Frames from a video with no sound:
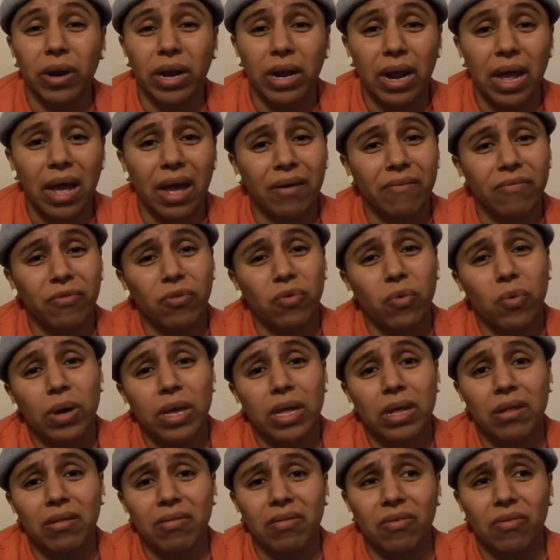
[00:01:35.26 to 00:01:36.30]
going to have
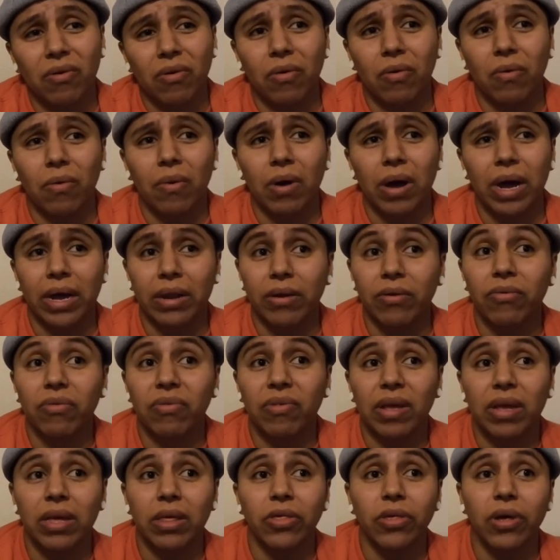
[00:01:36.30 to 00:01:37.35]
twins, so I do
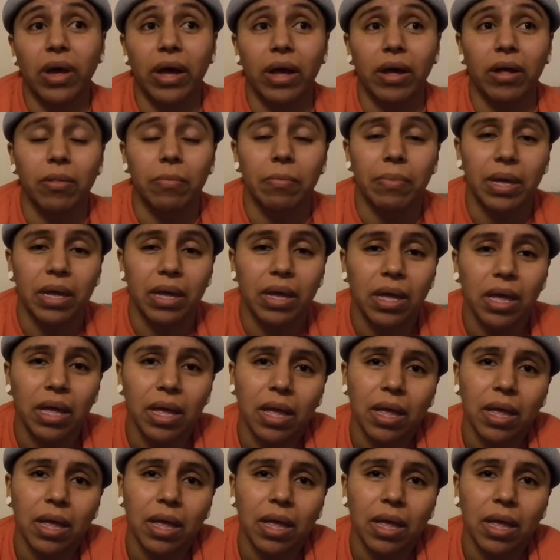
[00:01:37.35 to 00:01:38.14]
say child, but